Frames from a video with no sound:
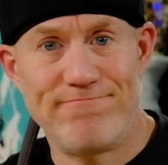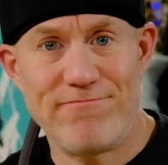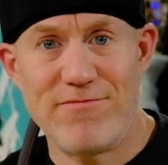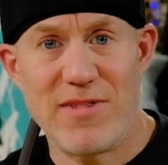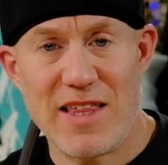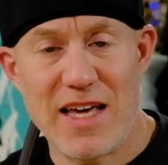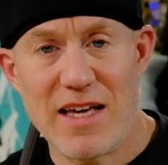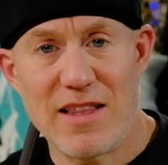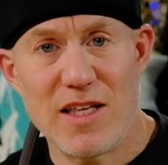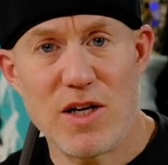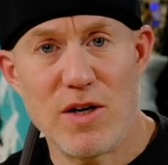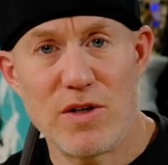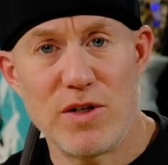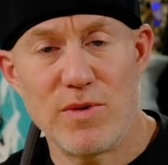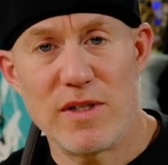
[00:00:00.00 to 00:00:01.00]
think that
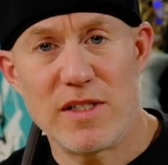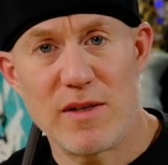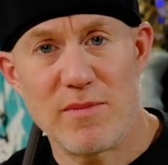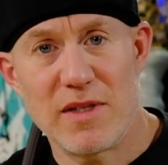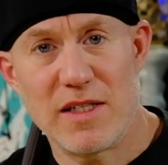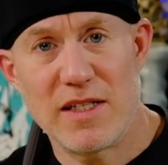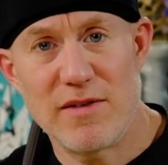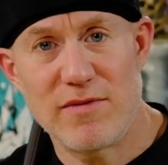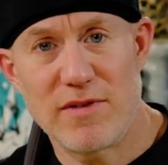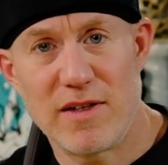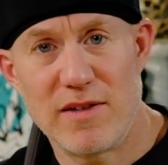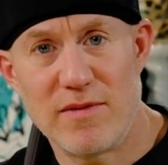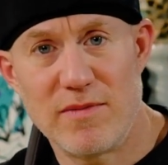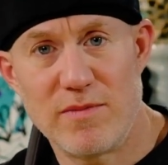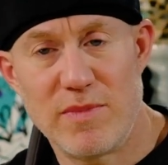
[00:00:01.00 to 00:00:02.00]
you're doing something
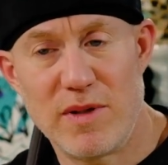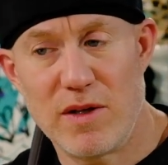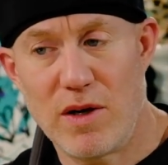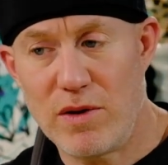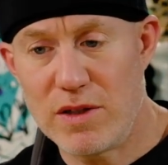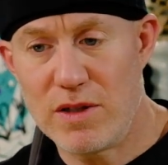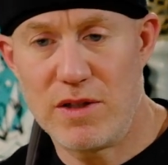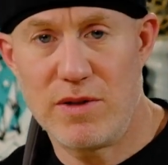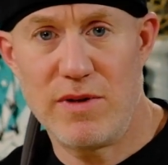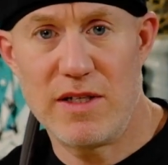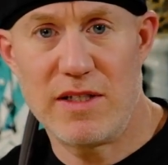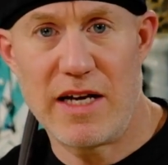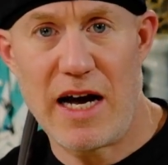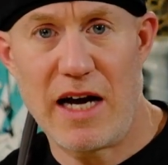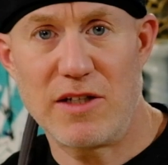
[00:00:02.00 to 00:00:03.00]
different. But all you're doing
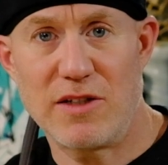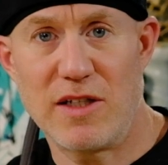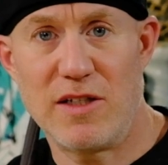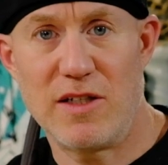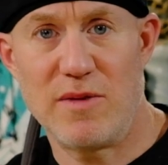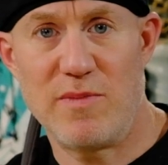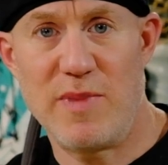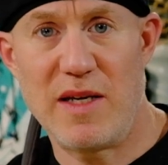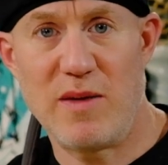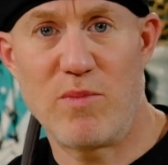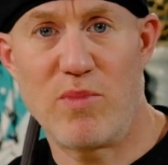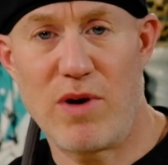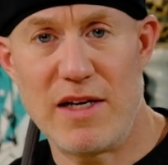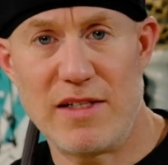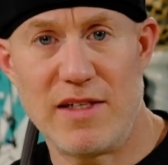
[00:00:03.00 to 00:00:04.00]
is actually just being
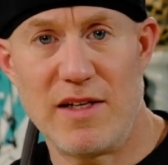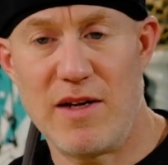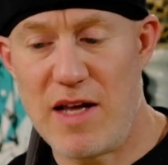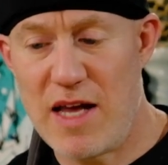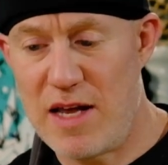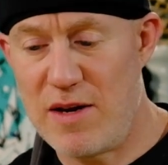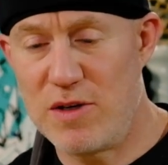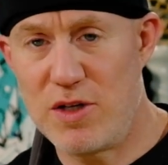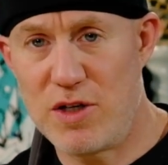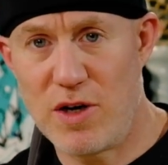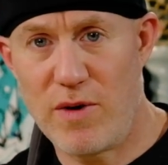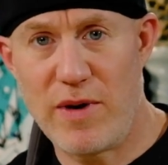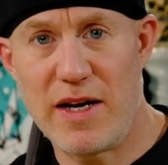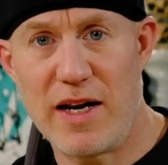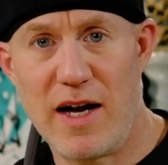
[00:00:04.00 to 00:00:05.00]
present and
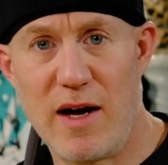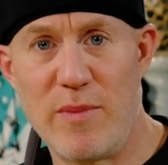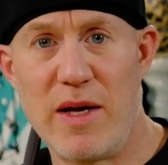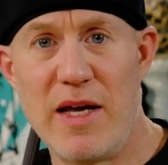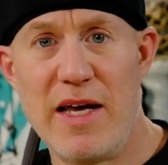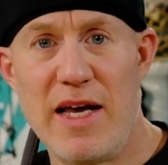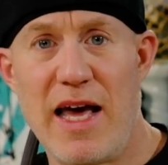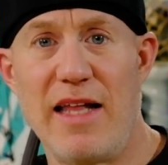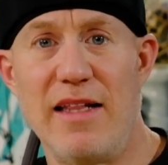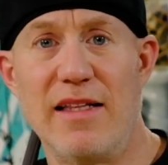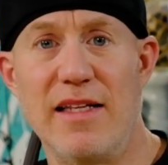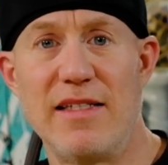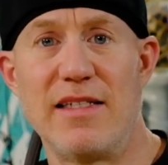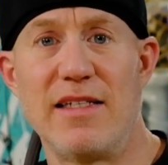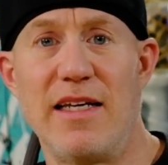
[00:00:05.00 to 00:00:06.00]
showing up and
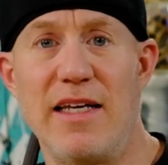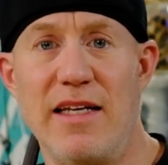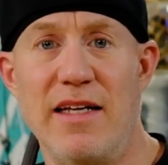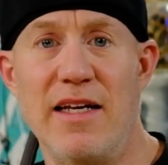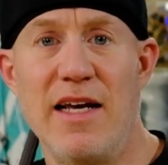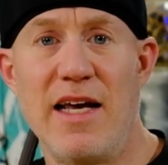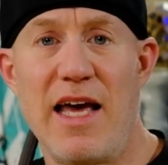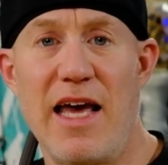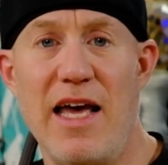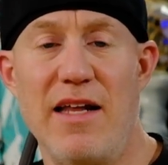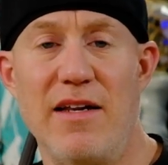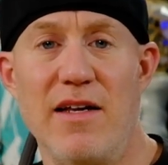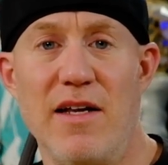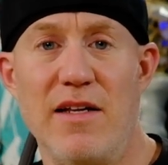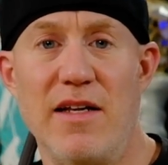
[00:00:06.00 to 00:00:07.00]
listening
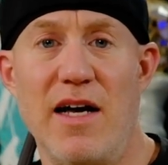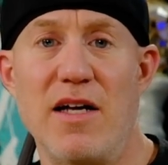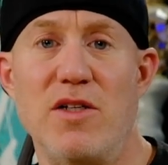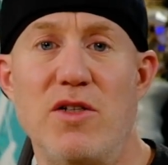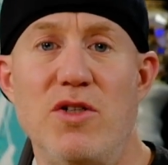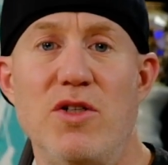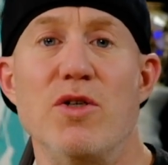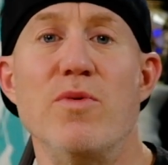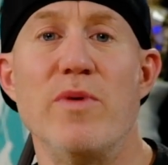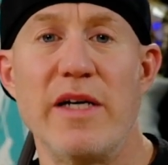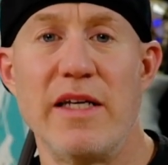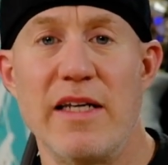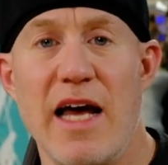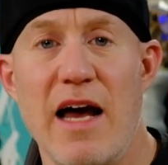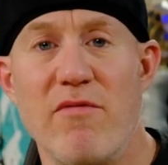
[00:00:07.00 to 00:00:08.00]
and not
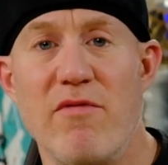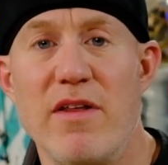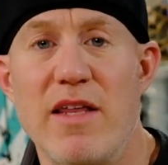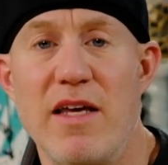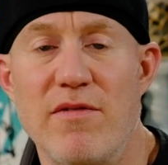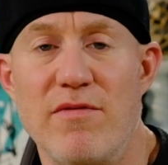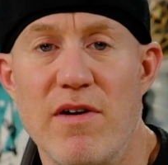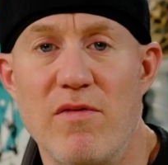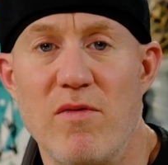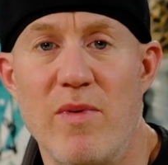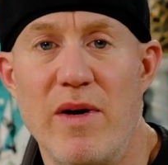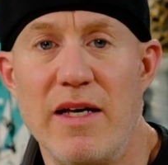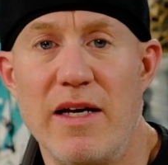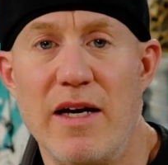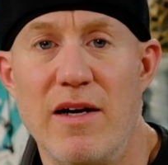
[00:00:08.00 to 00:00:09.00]
doing everything for
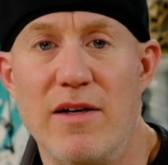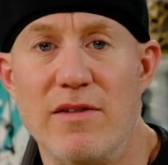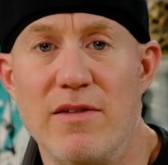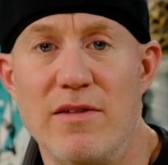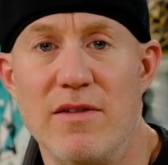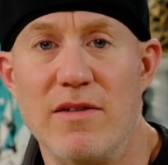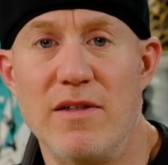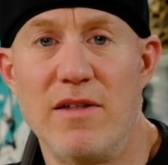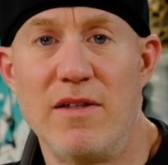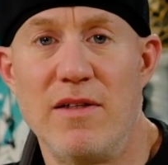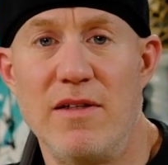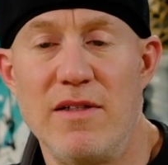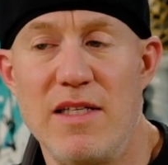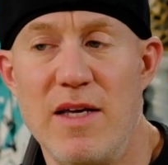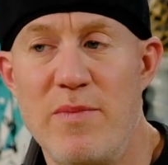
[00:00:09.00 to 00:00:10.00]
everybody else.
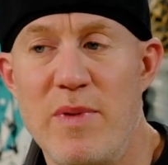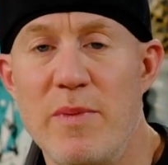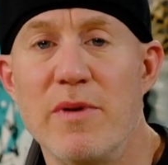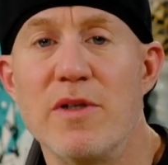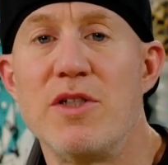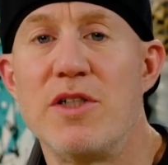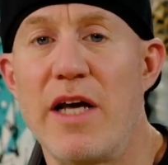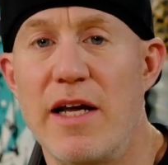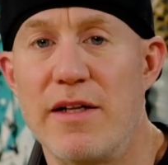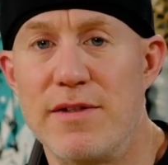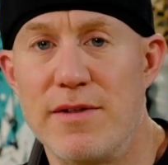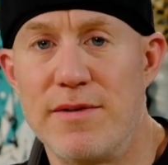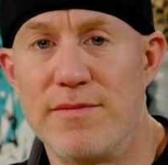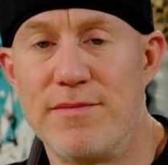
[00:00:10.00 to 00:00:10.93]
Give people a chance.